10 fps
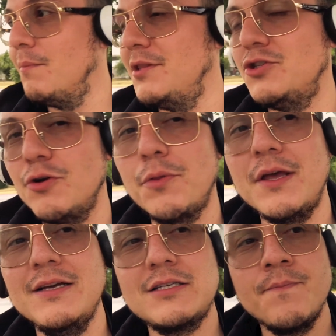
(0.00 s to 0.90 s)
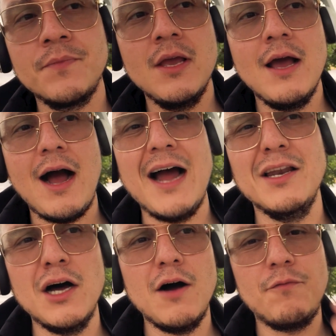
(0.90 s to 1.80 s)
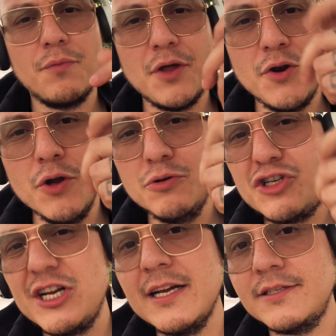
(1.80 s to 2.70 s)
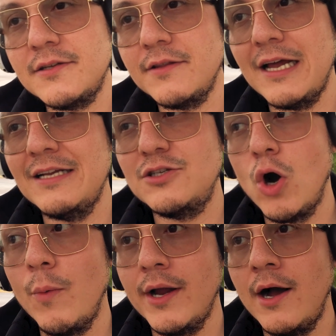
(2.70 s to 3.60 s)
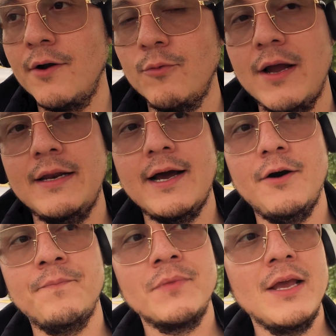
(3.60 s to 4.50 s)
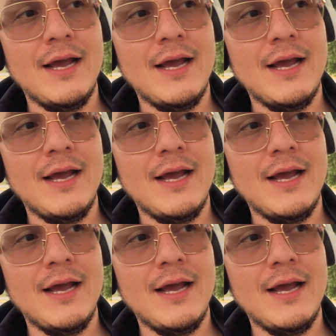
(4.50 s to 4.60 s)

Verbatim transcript: But the truth is, I love the new shit that is going on right now